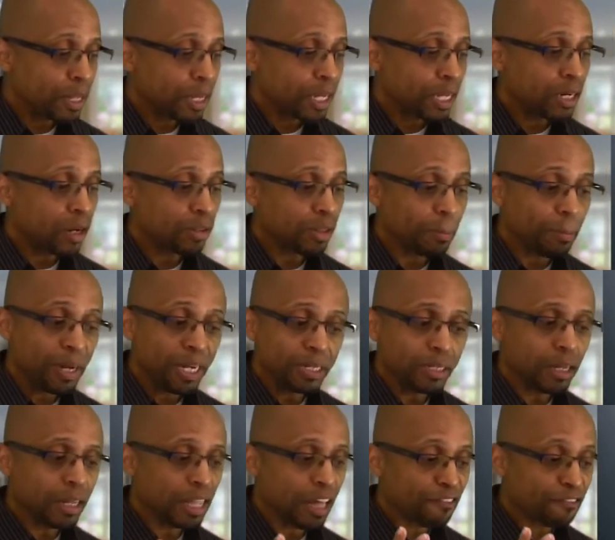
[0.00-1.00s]

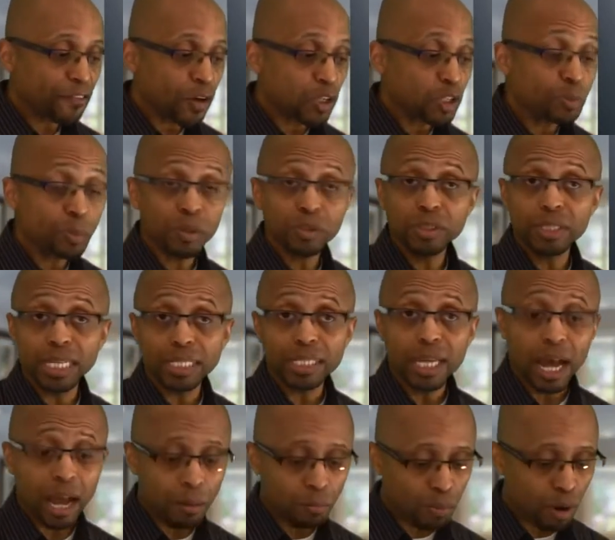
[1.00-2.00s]
that first person that
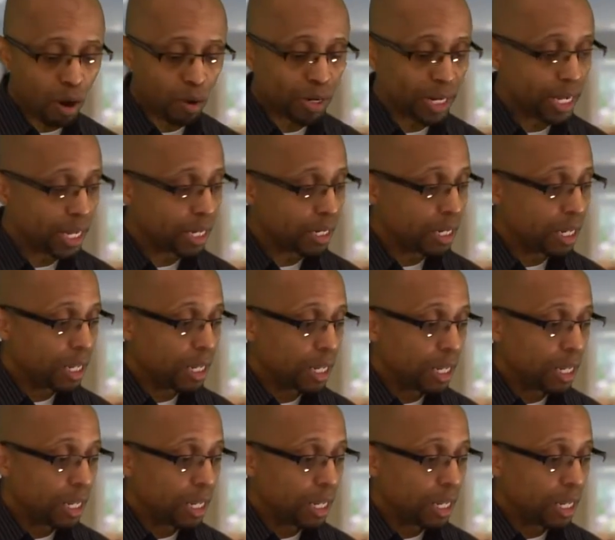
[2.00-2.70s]
Tom brought in,